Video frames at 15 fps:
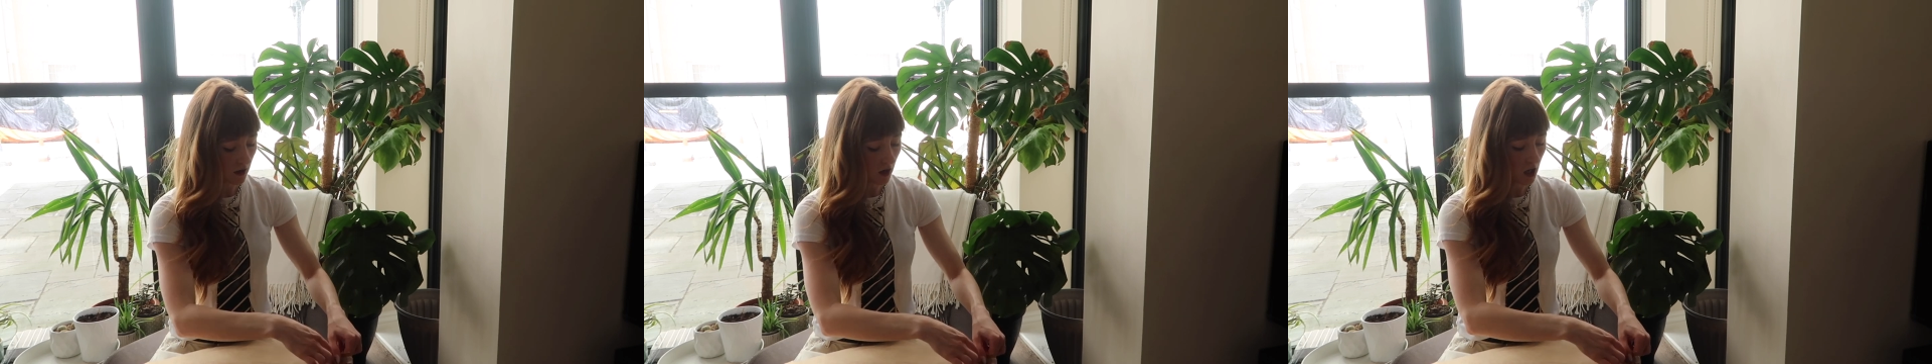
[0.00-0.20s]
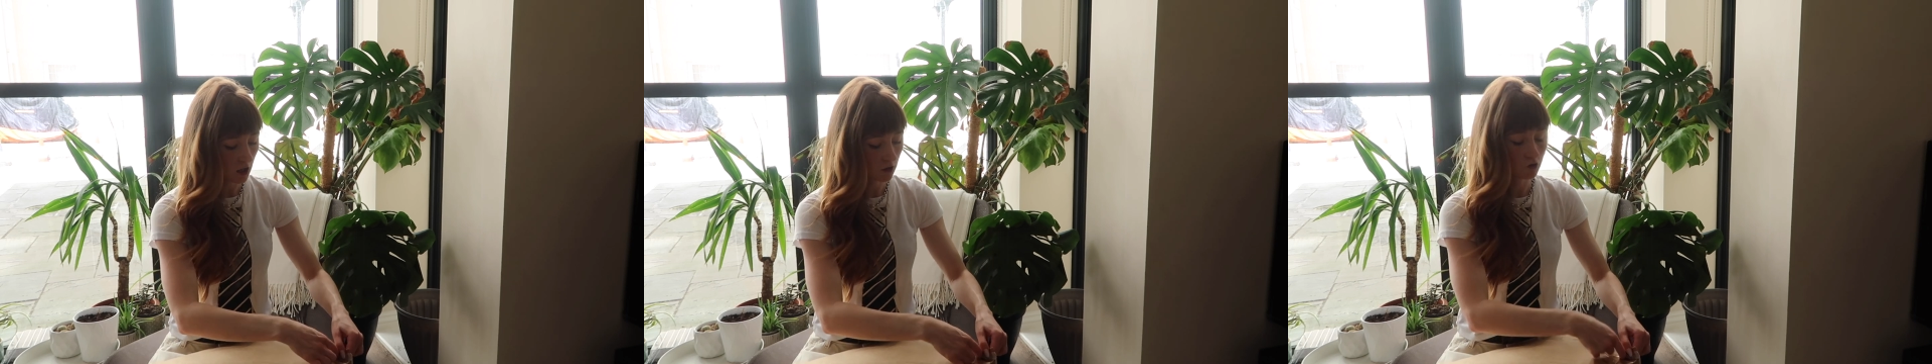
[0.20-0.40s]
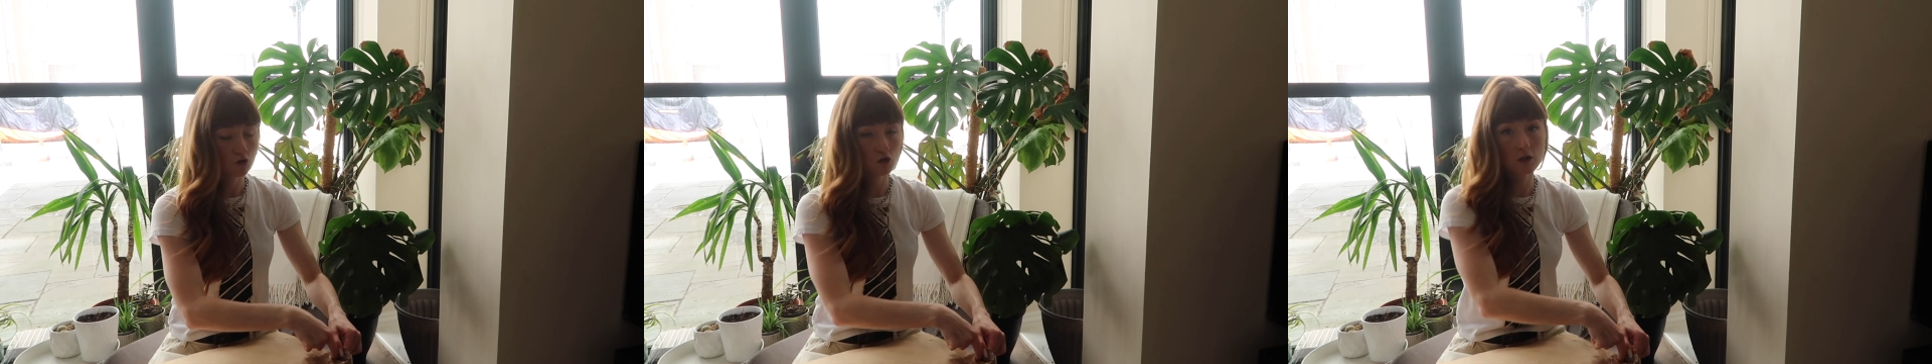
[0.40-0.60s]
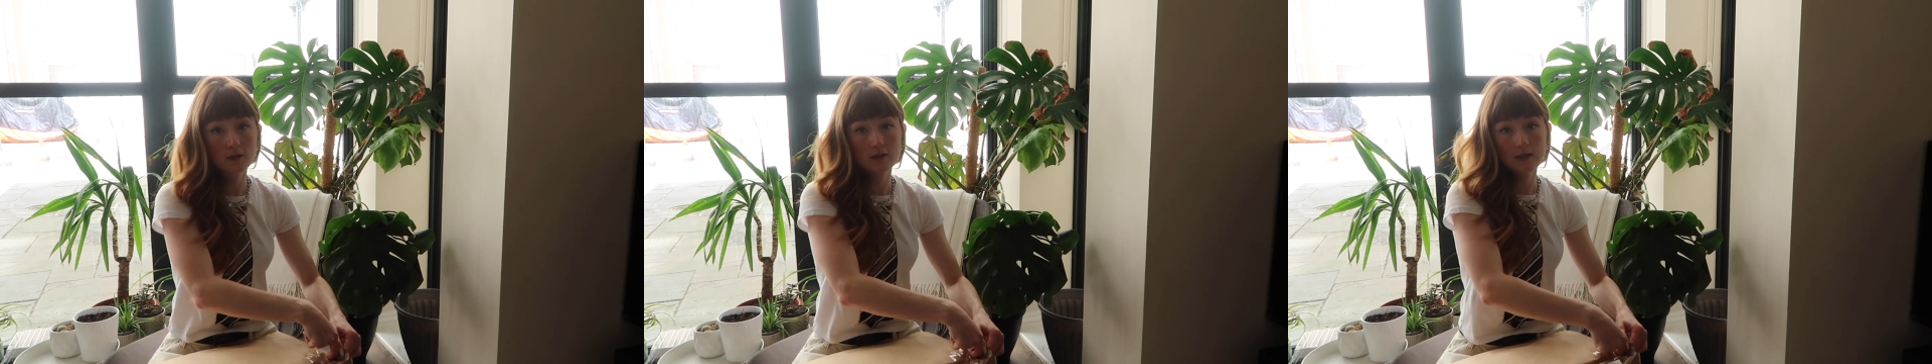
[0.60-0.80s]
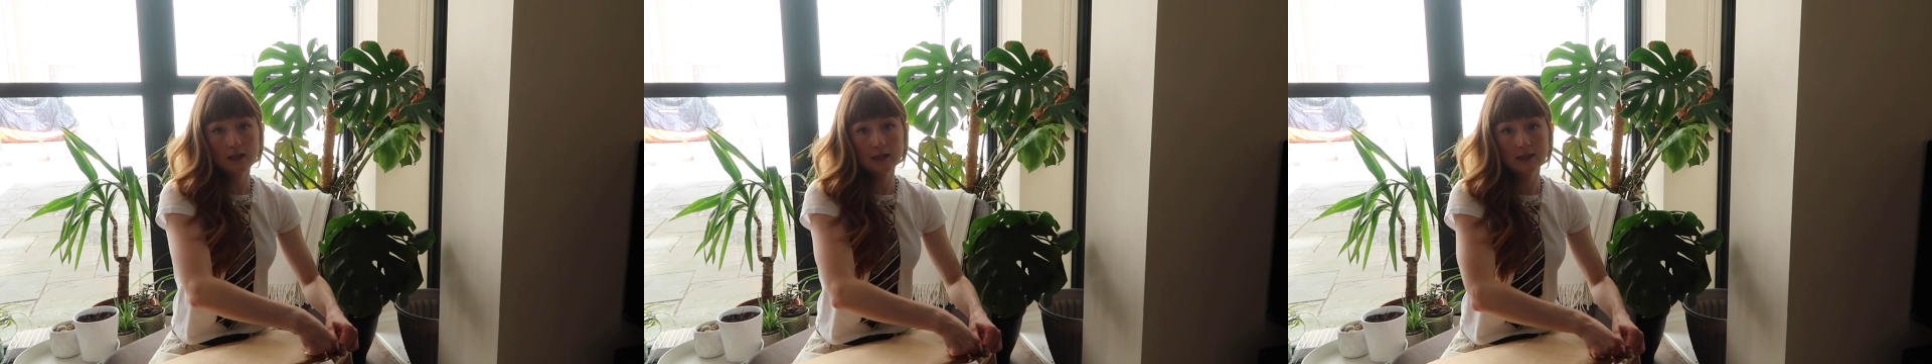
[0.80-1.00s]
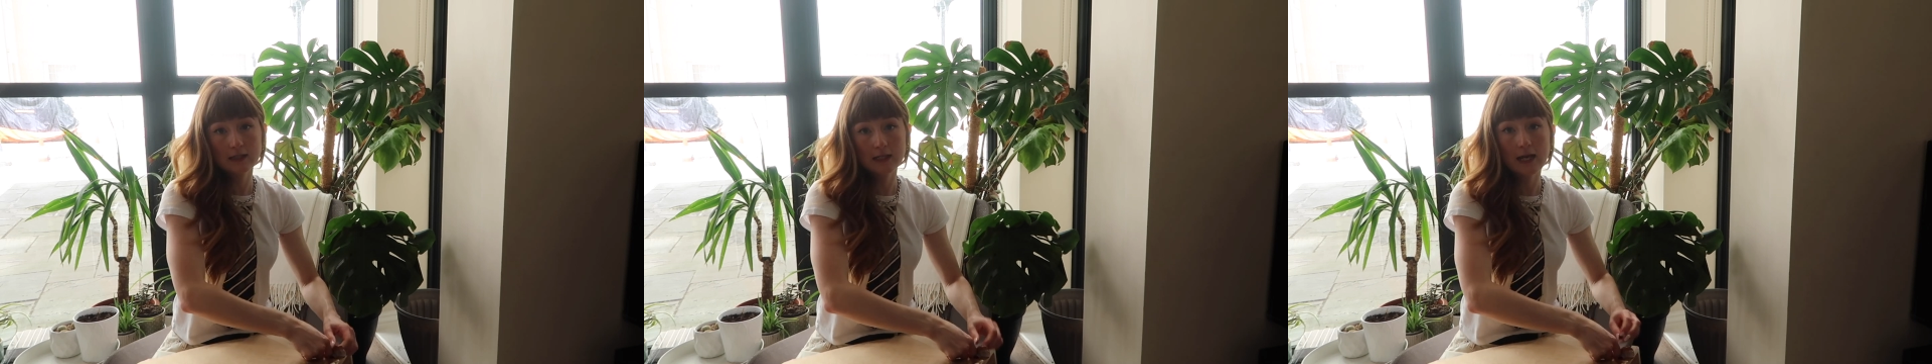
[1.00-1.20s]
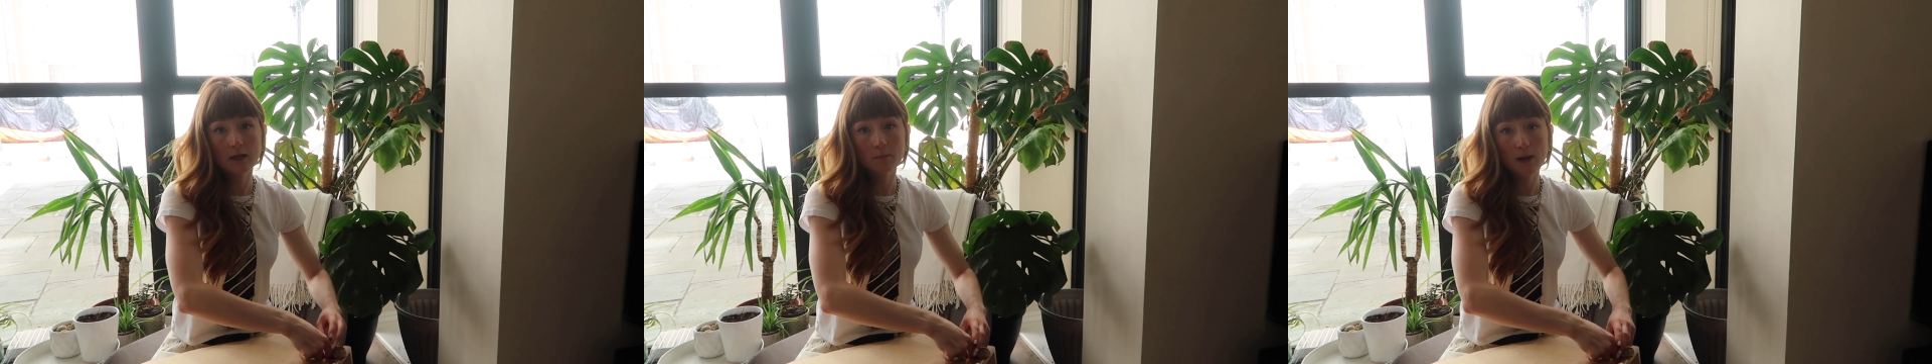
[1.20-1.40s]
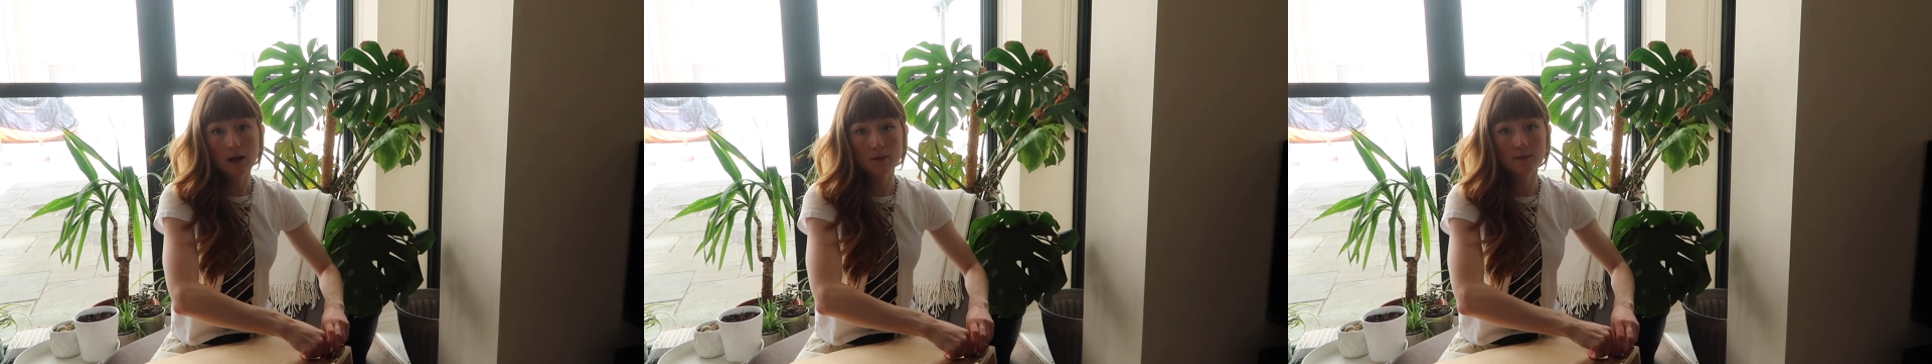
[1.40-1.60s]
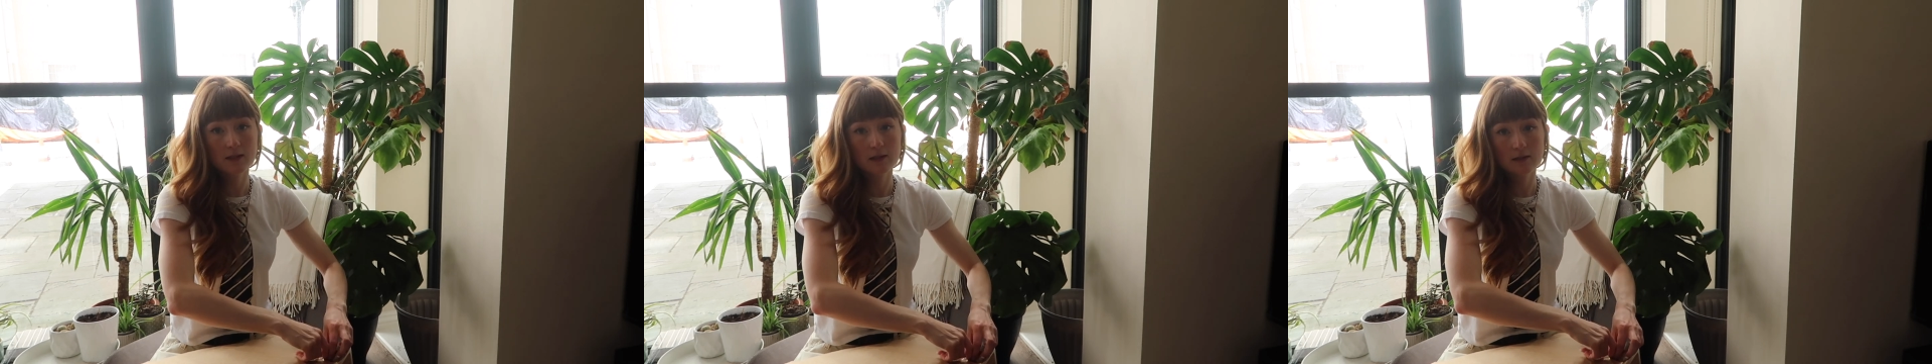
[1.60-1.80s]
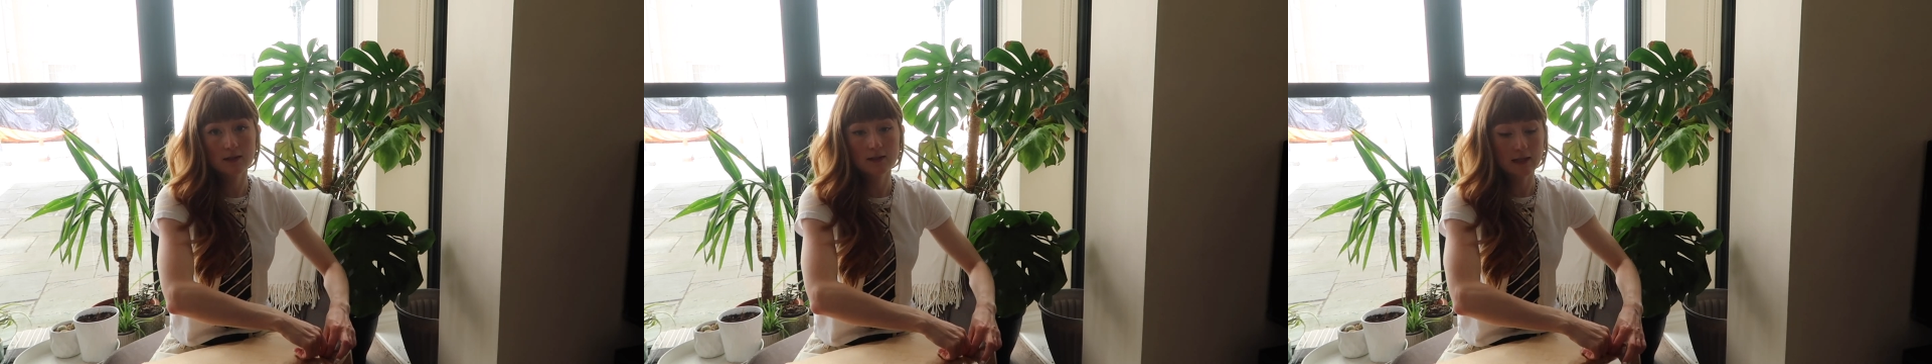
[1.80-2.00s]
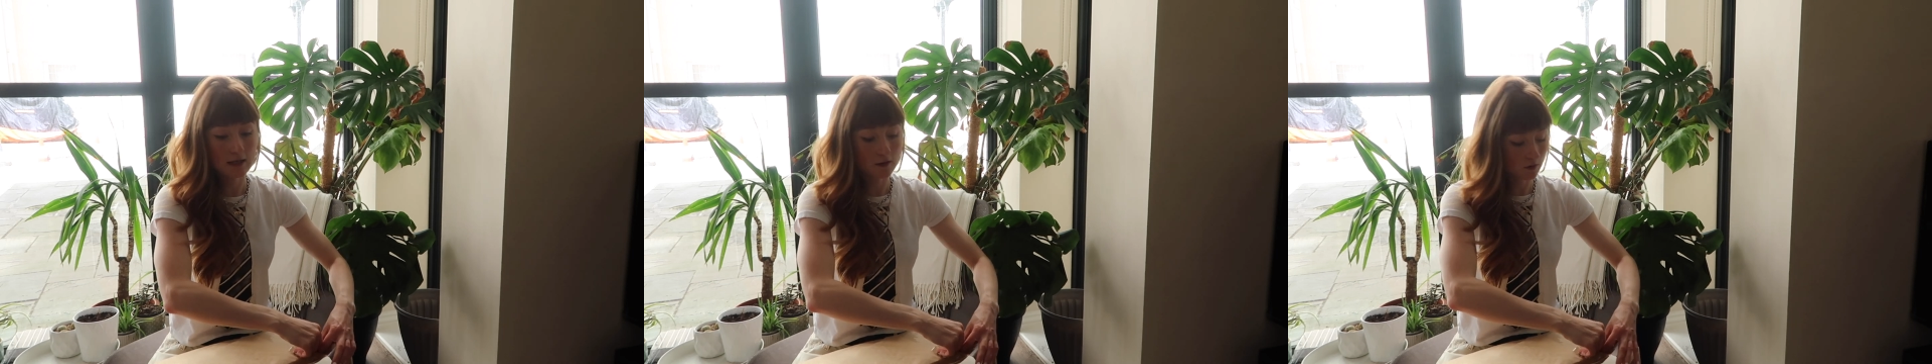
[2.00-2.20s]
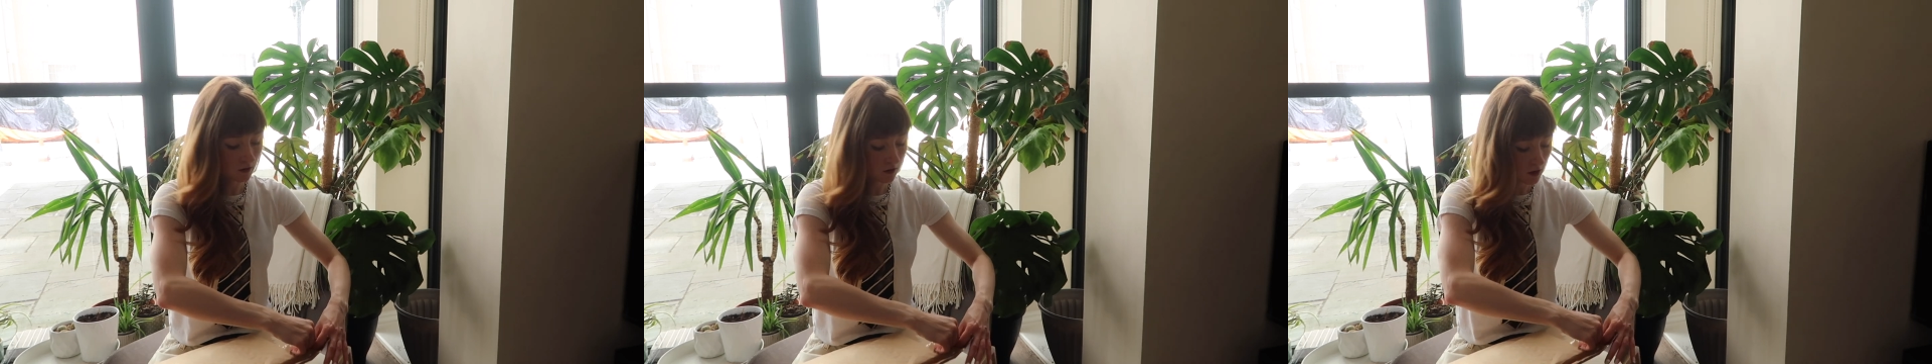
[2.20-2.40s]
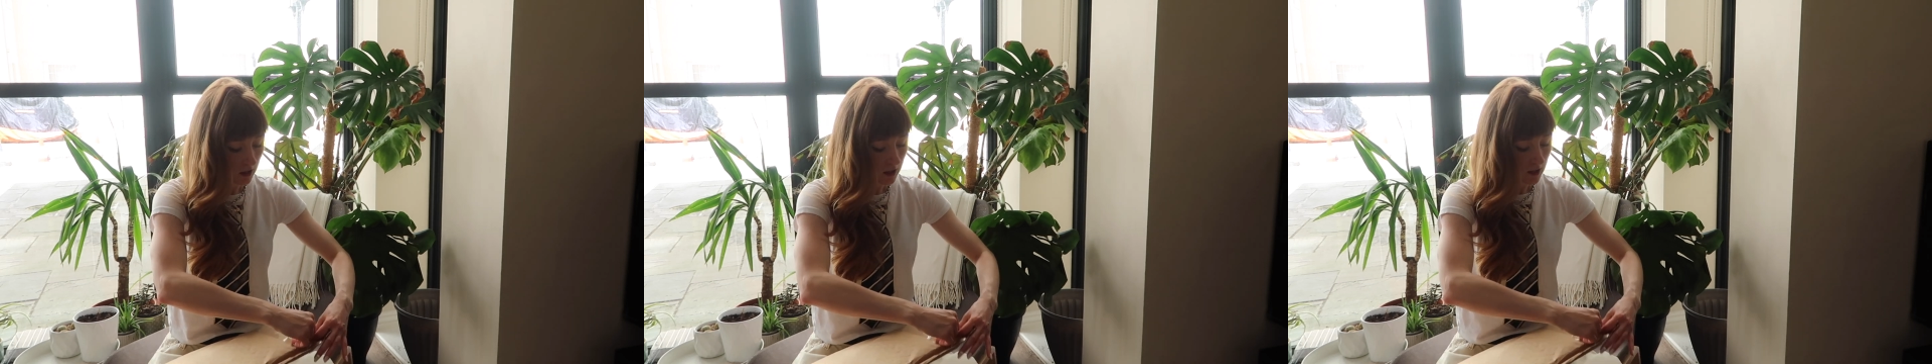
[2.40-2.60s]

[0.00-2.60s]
£168 in the sale